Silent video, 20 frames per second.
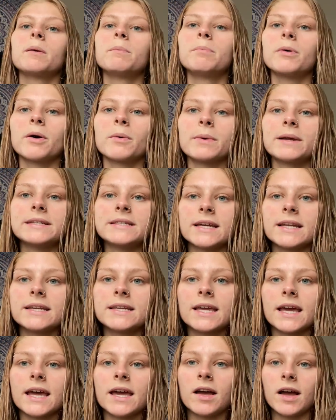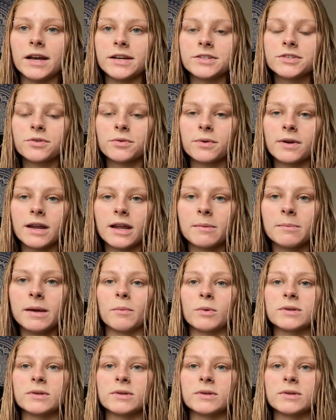but we did get ice cream.